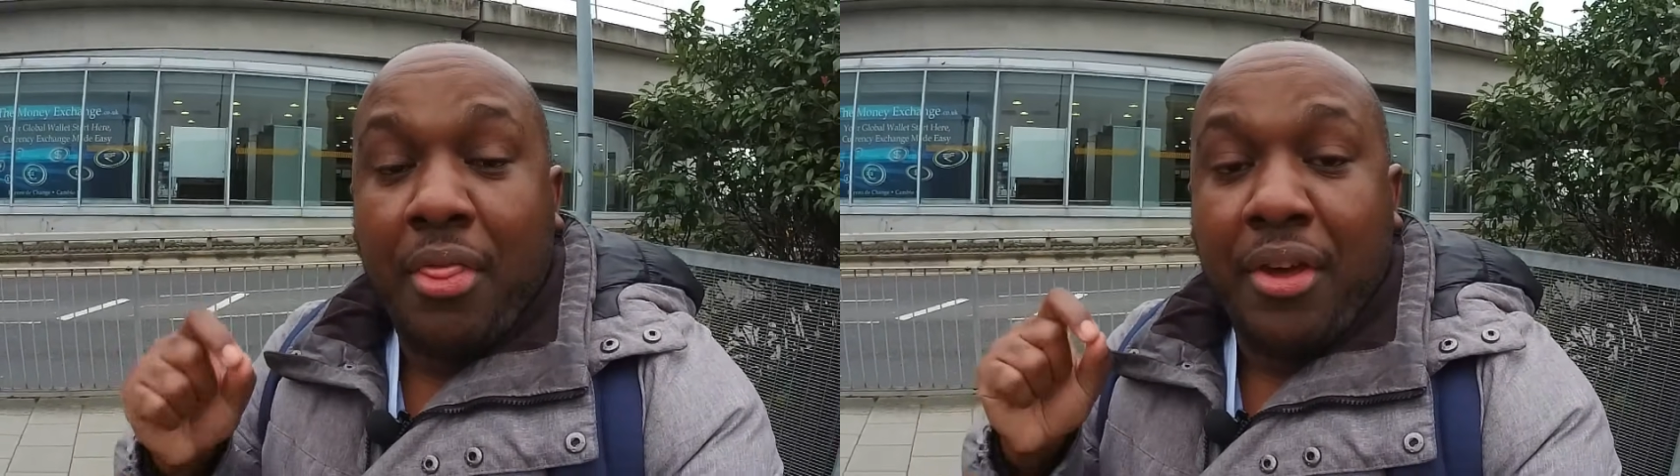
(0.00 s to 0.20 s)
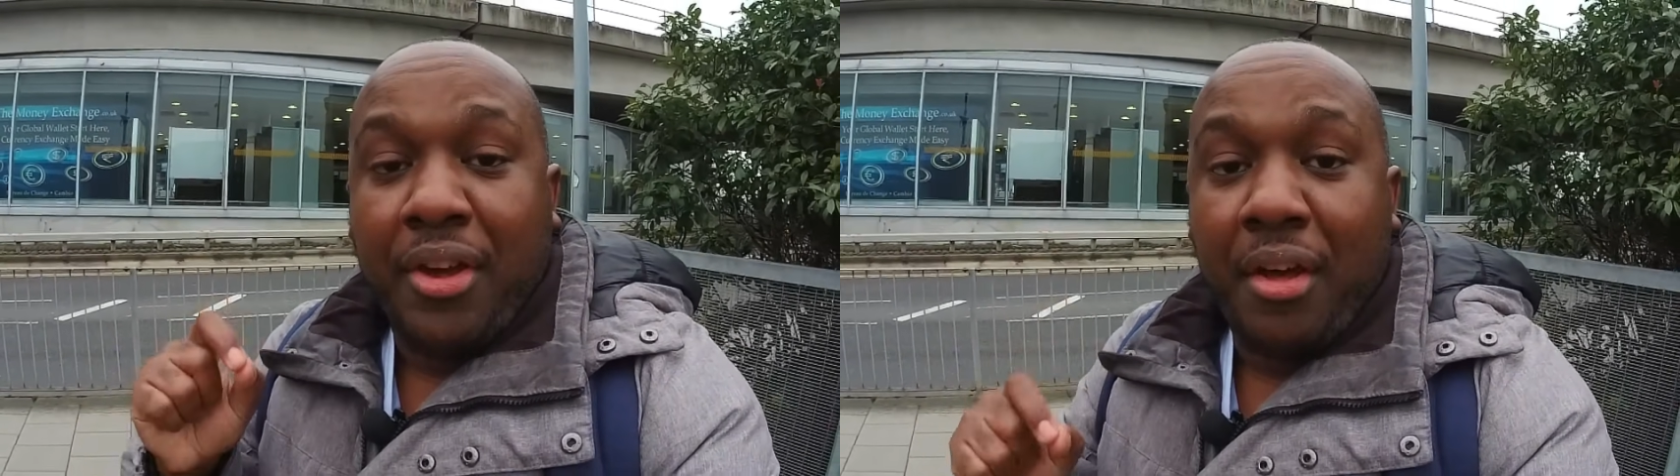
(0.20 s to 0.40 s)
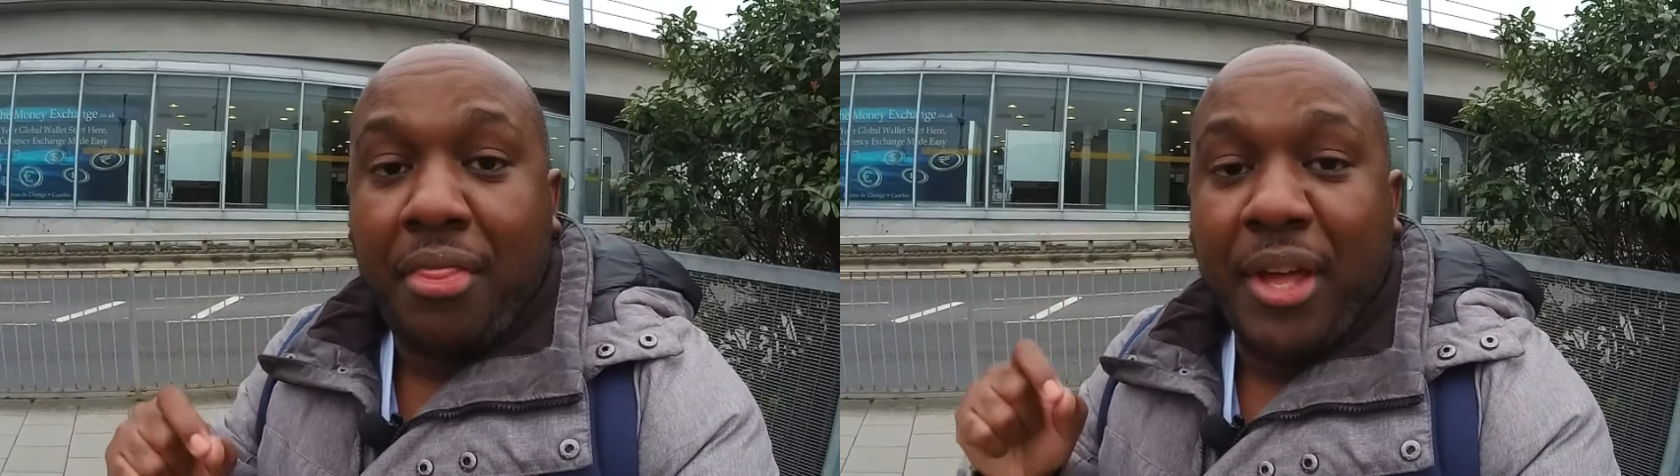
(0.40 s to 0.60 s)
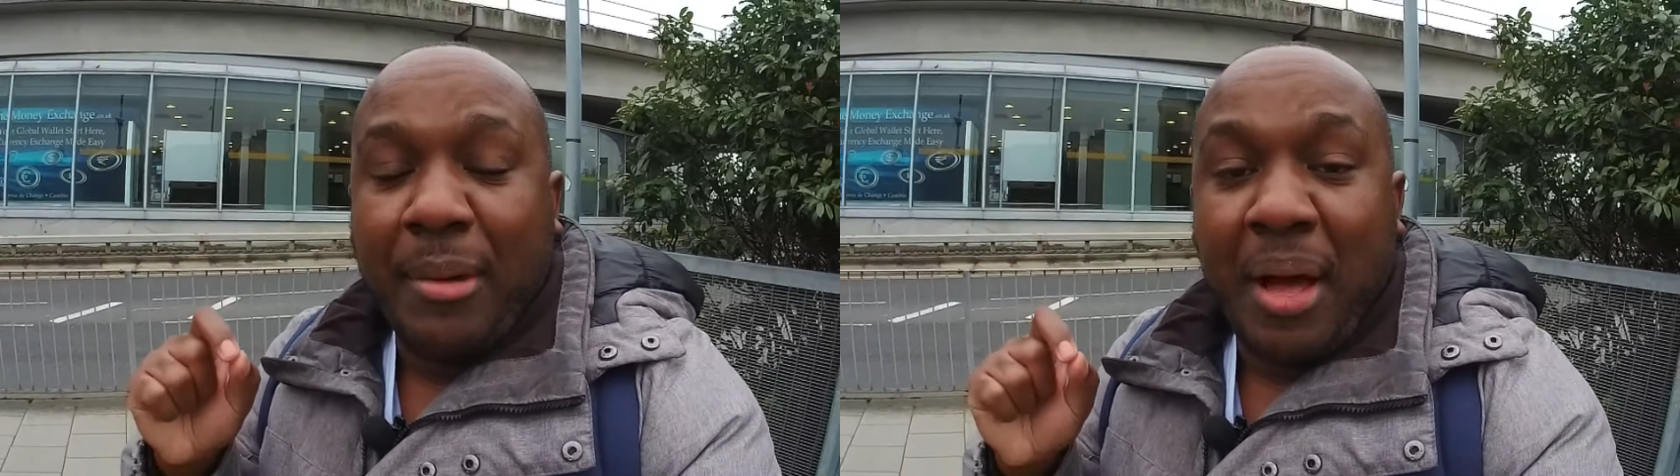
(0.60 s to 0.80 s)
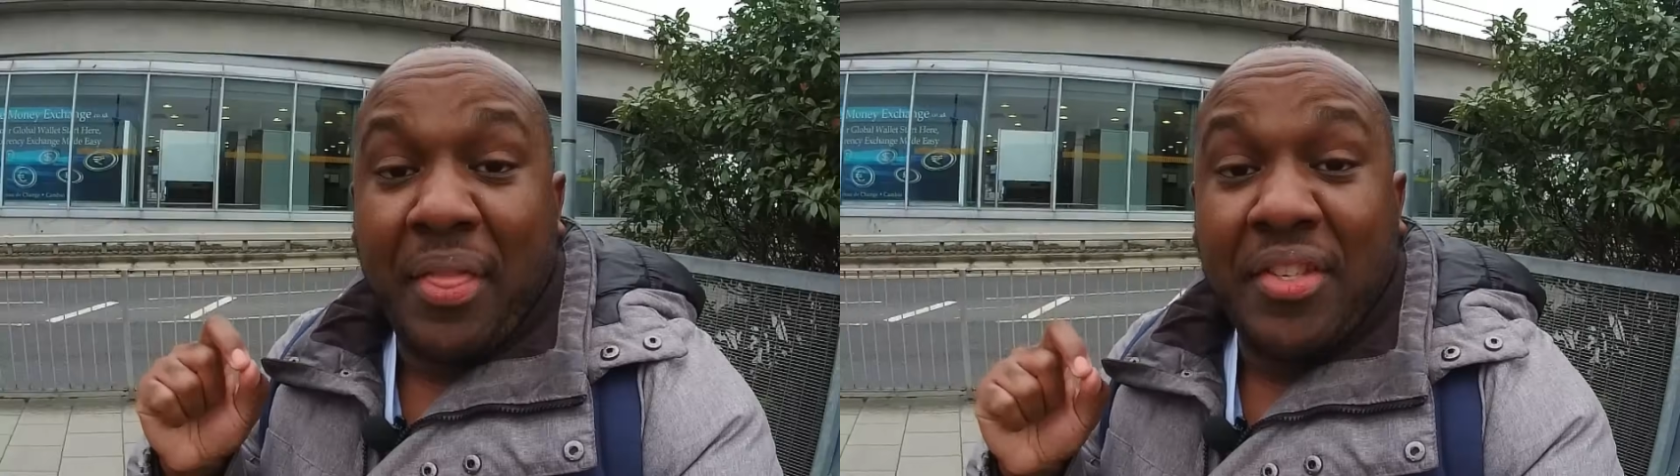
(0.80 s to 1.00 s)
The good thing
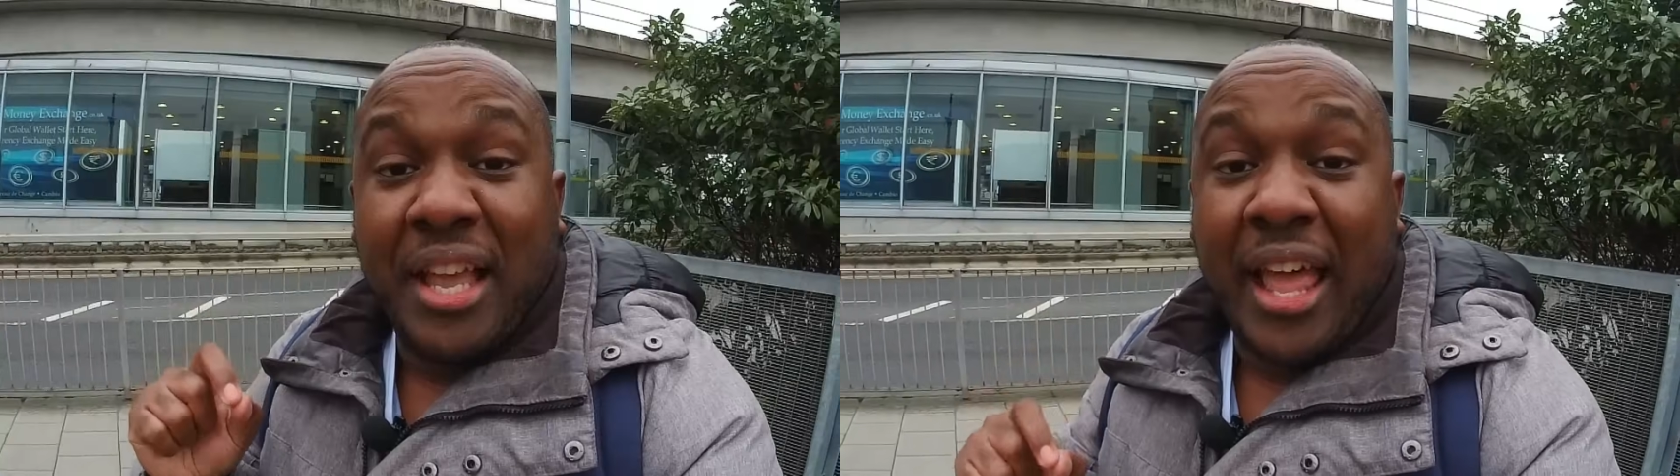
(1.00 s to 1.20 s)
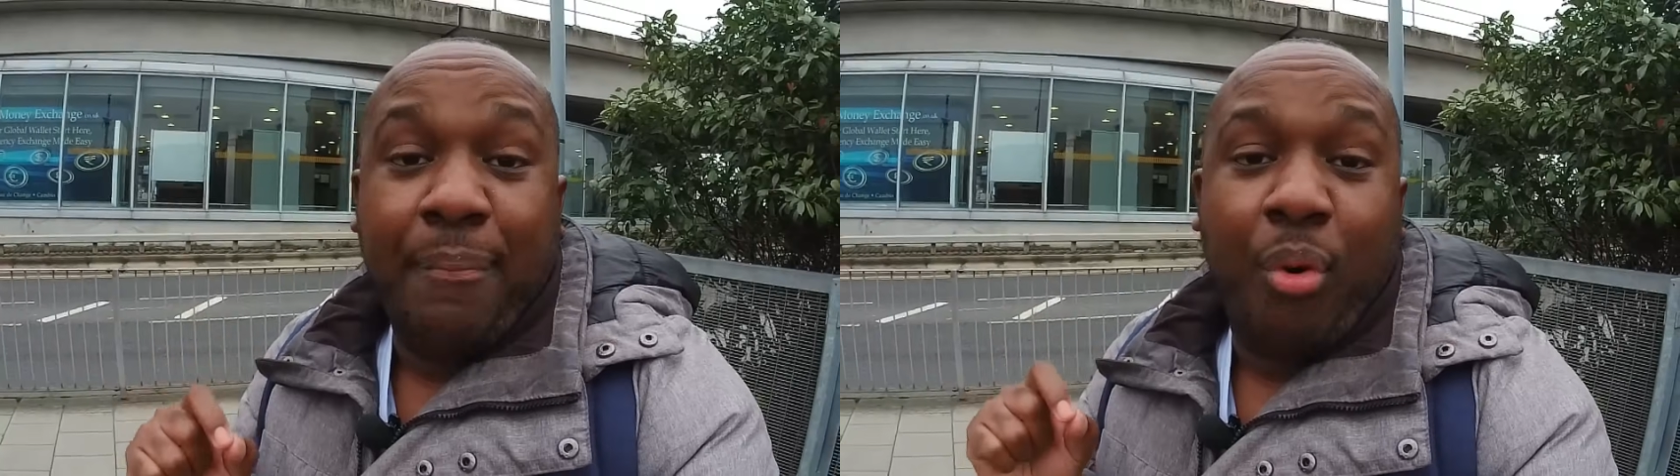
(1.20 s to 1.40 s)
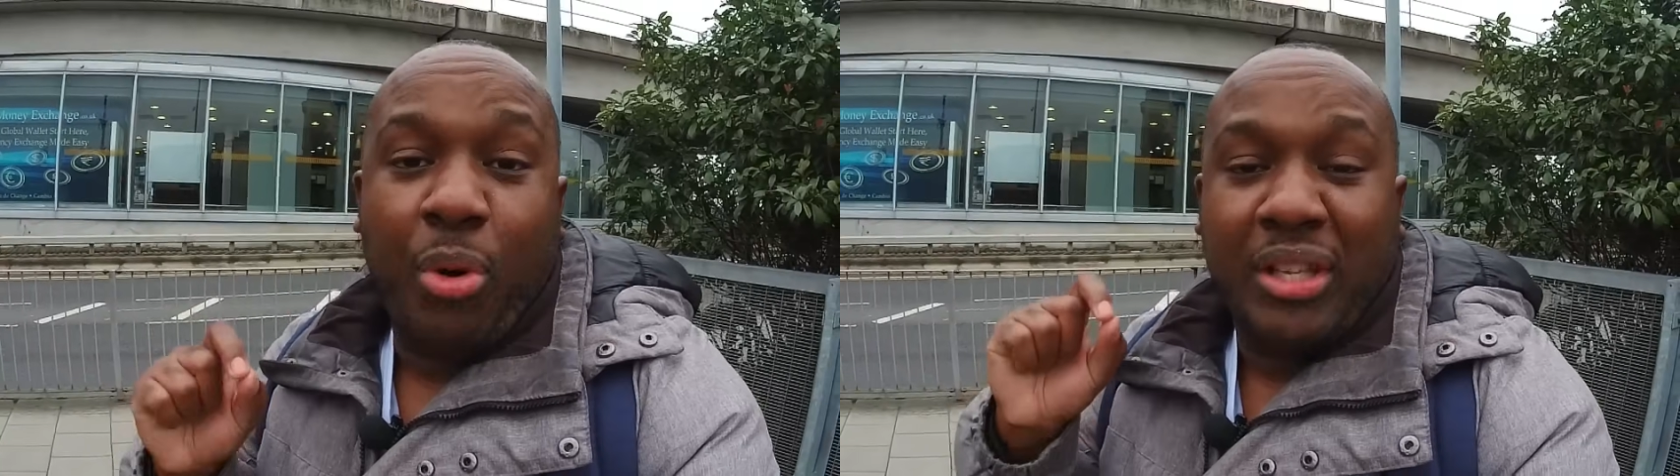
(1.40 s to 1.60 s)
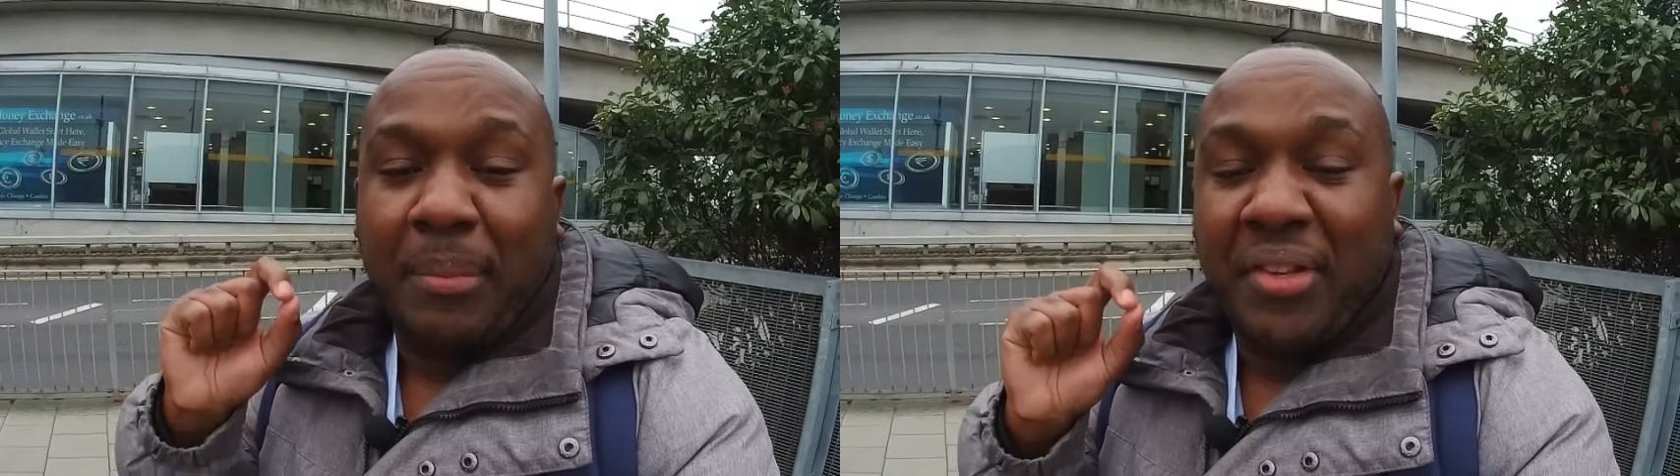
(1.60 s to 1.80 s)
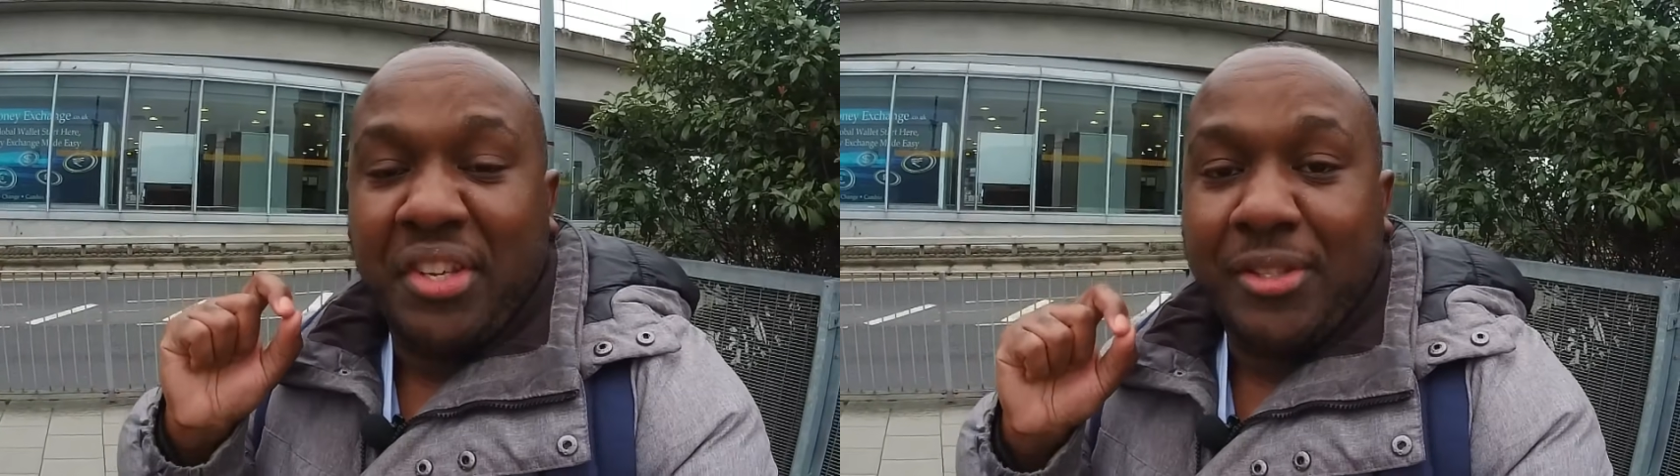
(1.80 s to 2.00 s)
about this airport is that because